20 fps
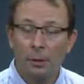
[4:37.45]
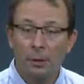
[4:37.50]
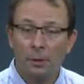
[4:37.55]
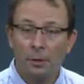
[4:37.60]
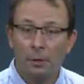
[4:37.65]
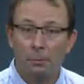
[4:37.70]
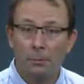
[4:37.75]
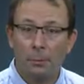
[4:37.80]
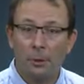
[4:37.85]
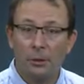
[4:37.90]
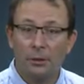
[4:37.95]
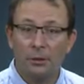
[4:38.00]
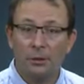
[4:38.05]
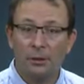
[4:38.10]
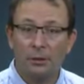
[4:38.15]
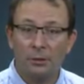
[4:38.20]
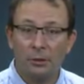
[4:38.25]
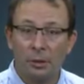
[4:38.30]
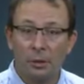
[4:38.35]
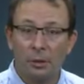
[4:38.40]
the policy
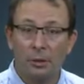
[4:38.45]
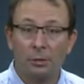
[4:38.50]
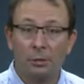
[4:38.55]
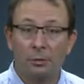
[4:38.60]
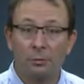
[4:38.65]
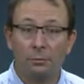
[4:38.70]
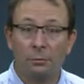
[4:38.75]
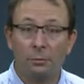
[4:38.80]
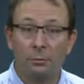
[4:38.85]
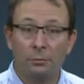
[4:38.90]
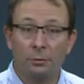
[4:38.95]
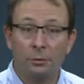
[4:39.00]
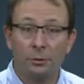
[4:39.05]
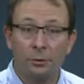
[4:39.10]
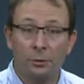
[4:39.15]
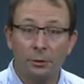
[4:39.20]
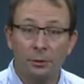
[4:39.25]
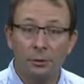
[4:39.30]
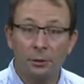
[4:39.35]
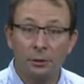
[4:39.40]
target of 2
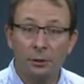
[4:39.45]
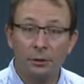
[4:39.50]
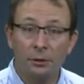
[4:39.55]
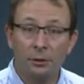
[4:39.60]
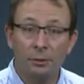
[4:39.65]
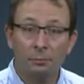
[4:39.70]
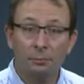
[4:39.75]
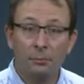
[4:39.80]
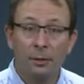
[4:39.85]
degrees.